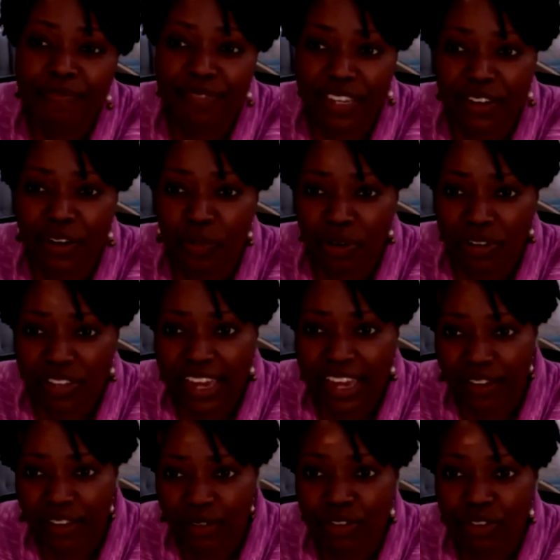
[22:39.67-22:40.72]
well, yeah,
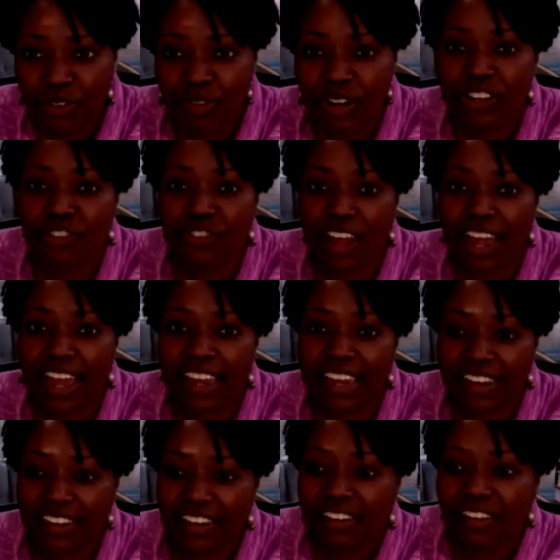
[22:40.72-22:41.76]
you're on the right track,
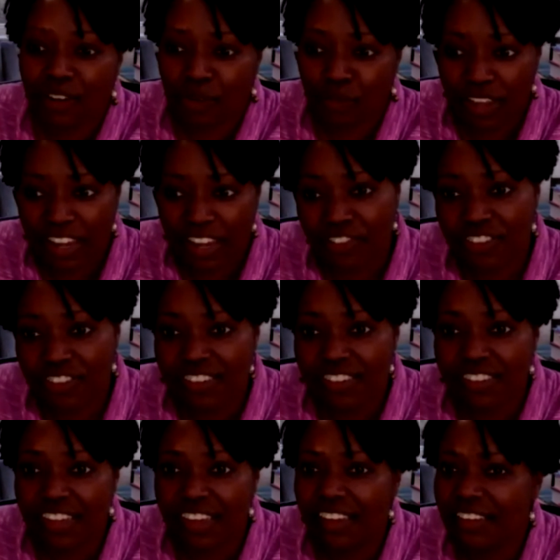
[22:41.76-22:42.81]
and catch this
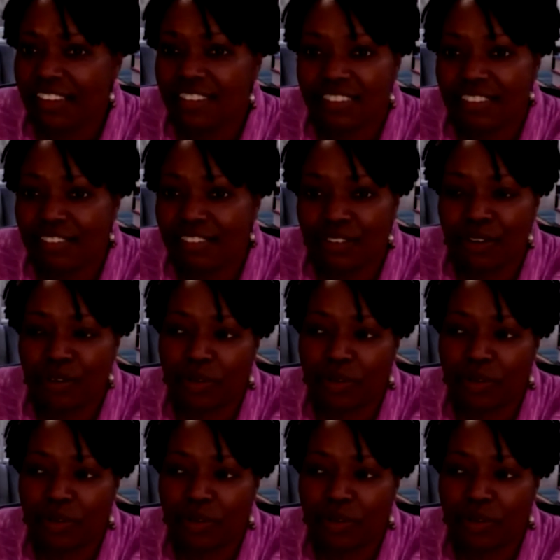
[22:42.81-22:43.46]
thing, because it's,